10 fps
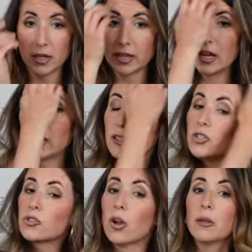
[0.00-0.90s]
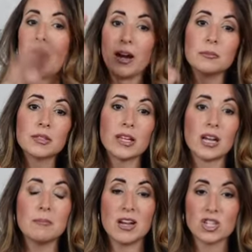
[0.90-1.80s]
Click on stroll the bottom. Click
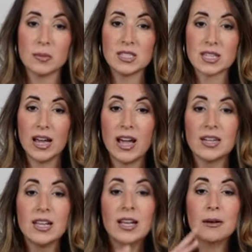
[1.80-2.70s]
on measurements guide.